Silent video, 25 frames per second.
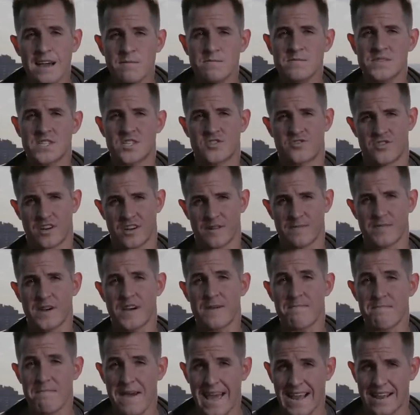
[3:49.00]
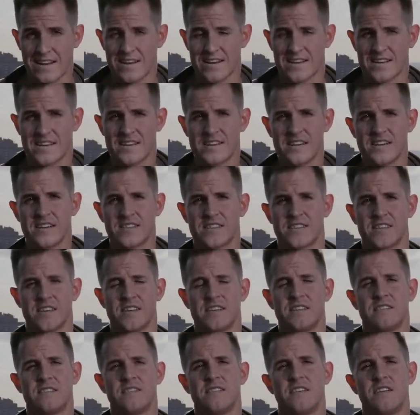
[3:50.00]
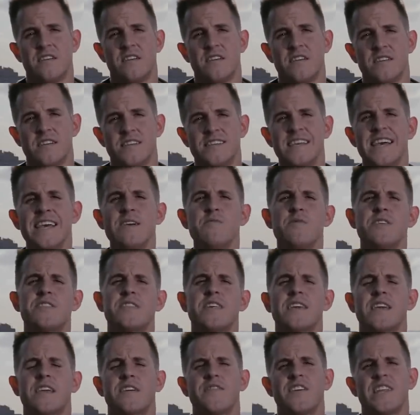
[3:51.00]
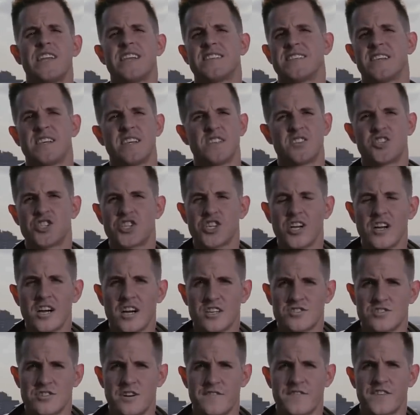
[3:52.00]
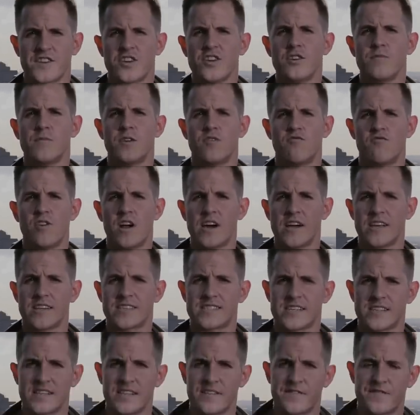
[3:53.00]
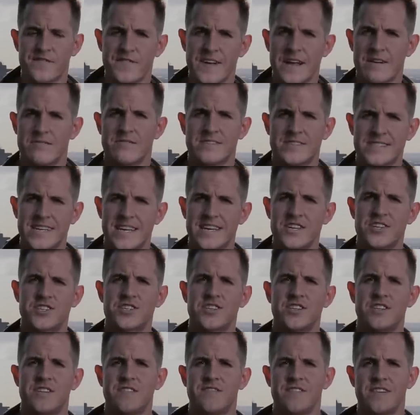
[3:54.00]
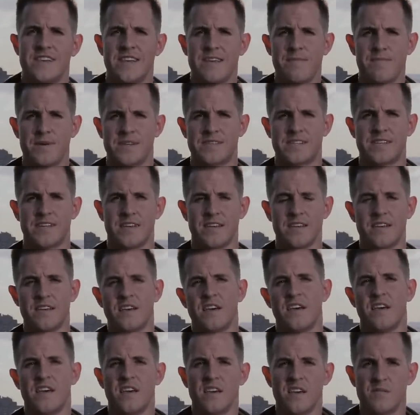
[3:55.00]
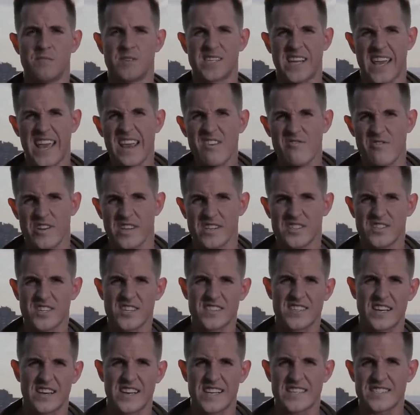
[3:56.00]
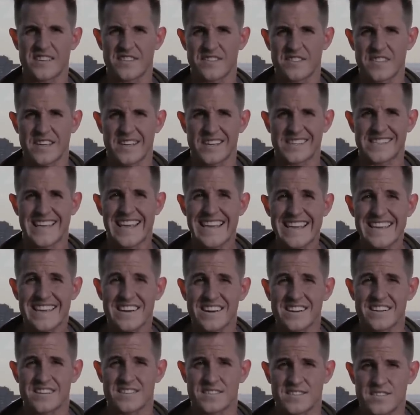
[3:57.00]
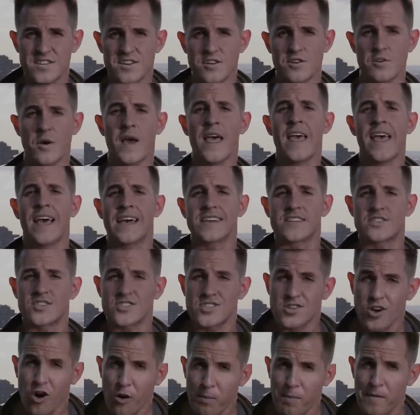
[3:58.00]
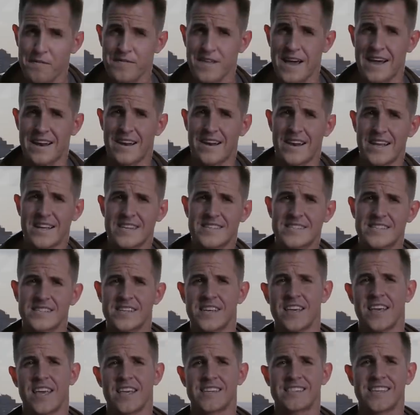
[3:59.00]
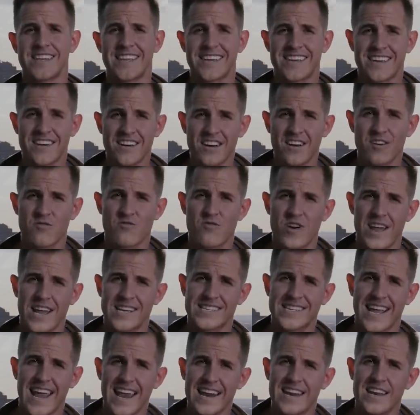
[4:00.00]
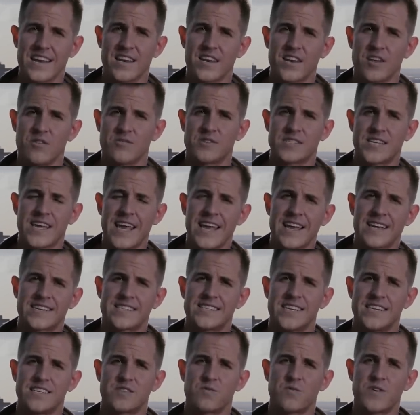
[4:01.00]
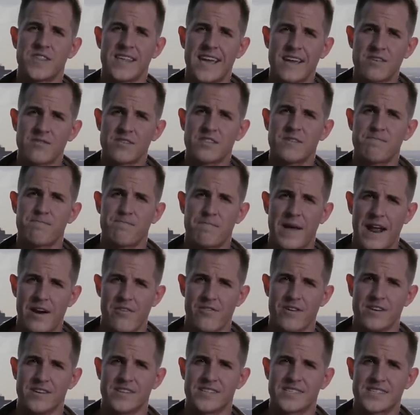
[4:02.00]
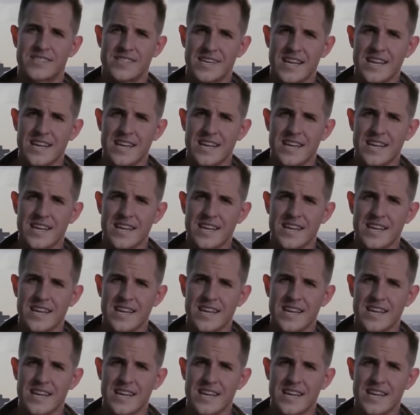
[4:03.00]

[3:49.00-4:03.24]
hamstrung by Magna Carta. Today we think of it as a charter of human rights and the foundation of liberty. But to Henry, it's just a list of things he can't do. And top of that list is that he can't raise any new taxes without the barons'